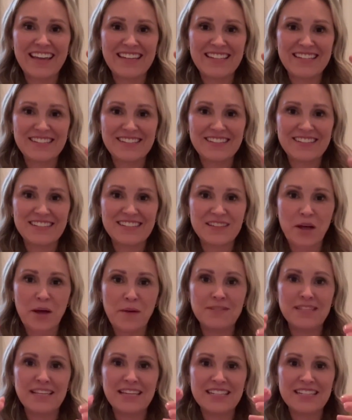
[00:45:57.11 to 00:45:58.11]
into the
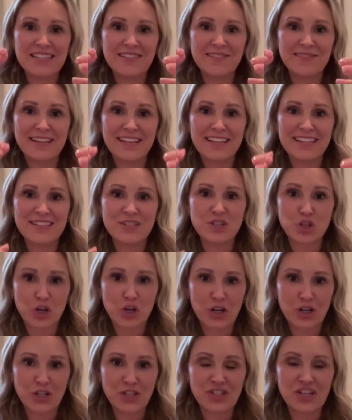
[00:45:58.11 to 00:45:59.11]
slums, into his
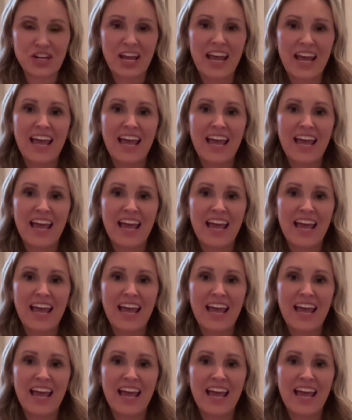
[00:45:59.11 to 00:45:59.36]
church,